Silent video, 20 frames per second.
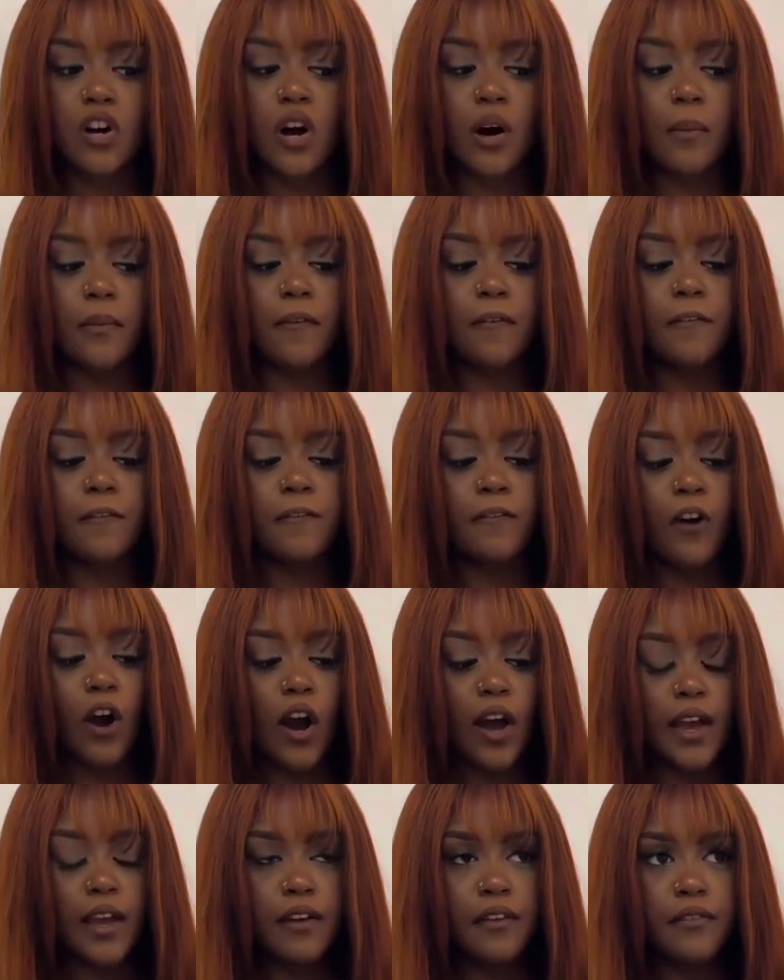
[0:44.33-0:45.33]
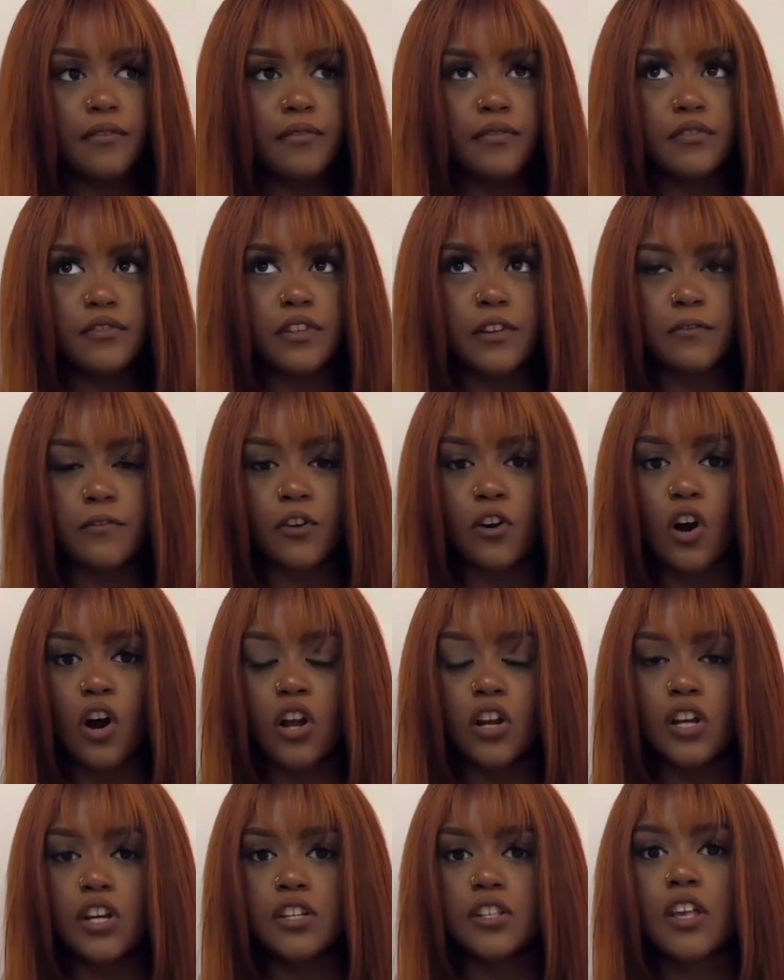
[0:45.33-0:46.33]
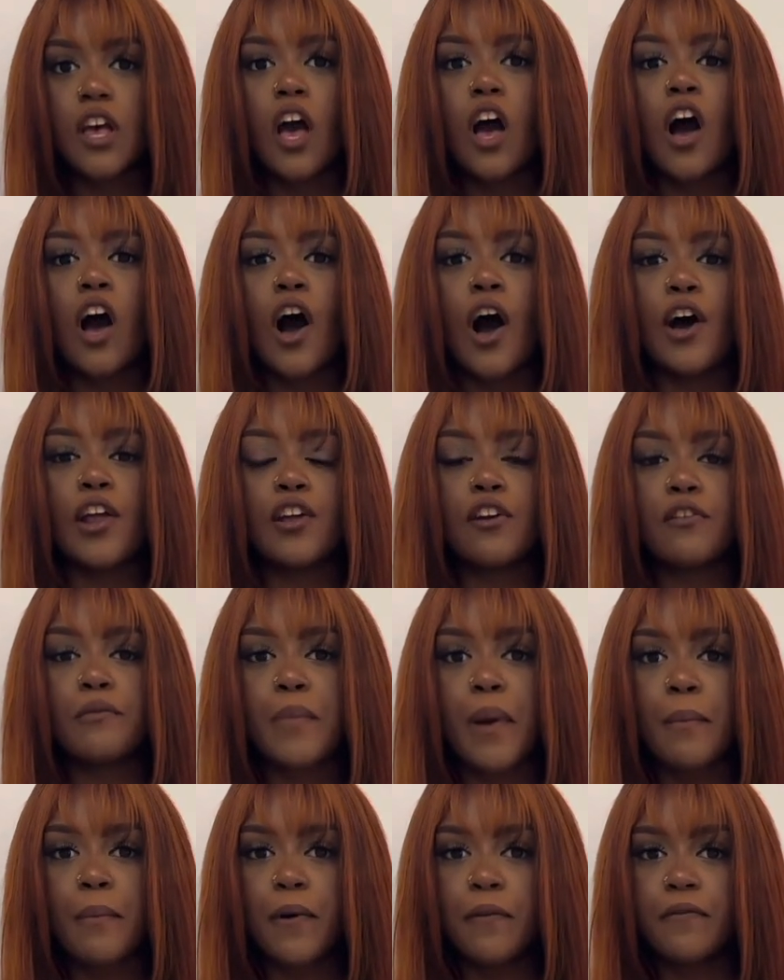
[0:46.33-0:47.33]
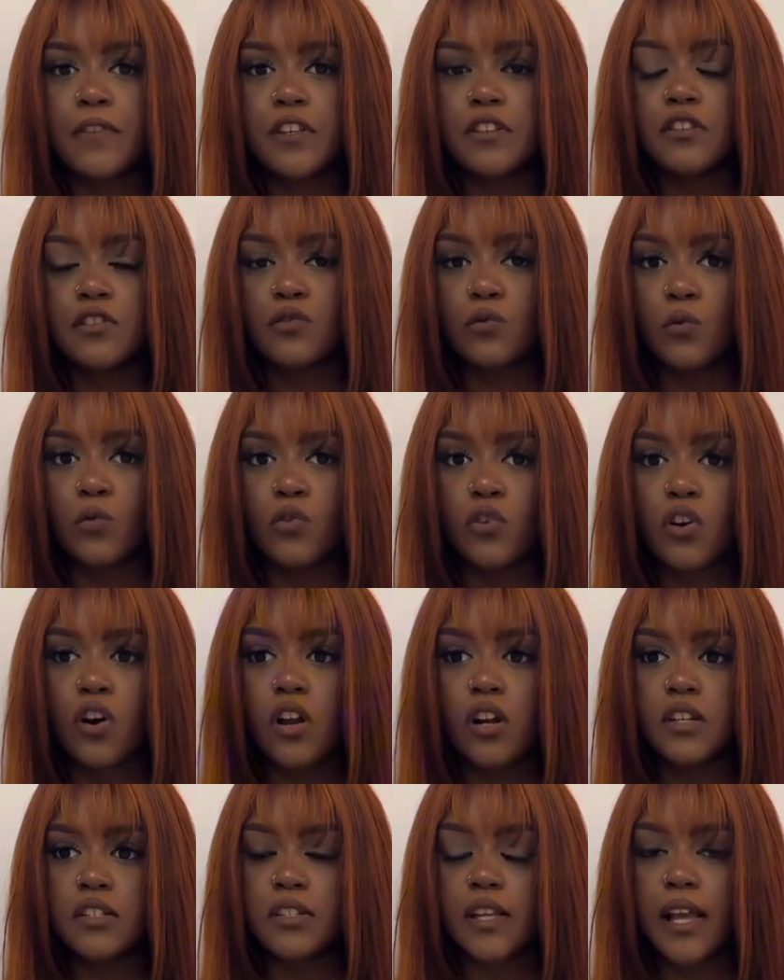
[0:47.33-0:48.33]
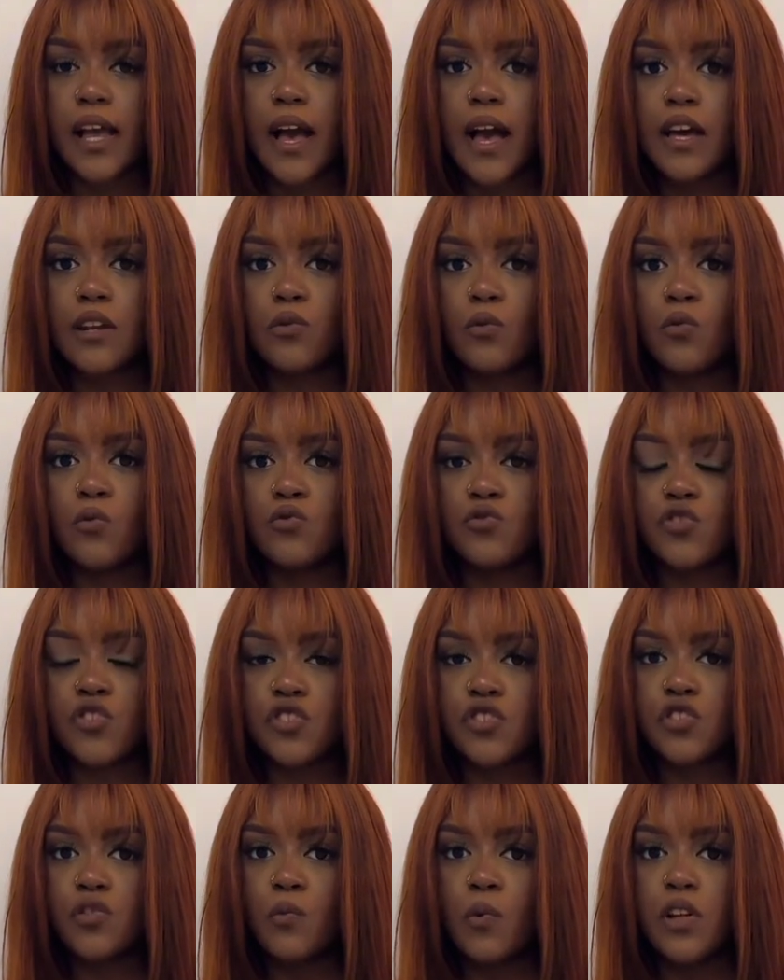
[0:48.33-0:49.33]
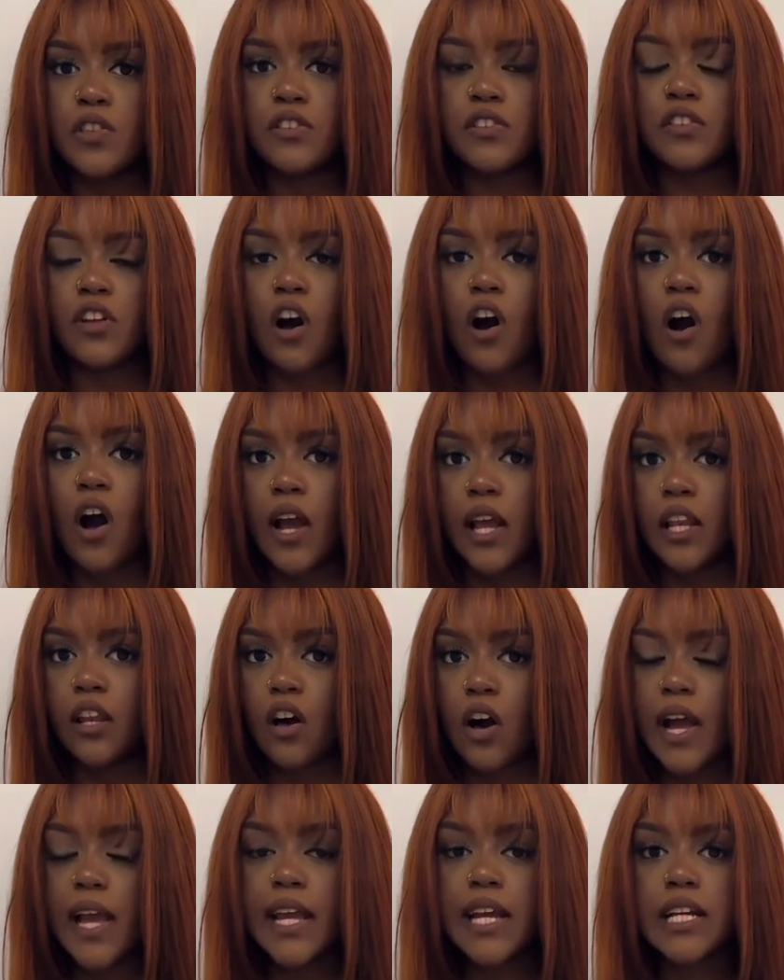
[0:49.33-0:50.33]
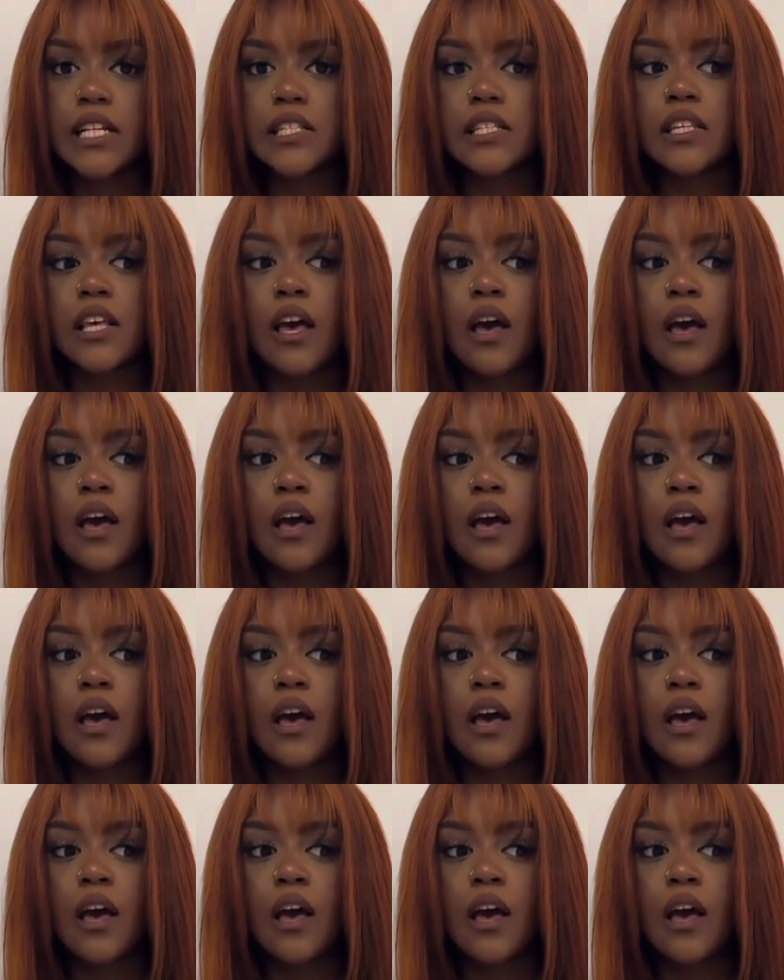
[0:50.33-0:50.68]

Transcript: up 5 different colors. I don't remember if this is all the colours they had or just the ones that I liked.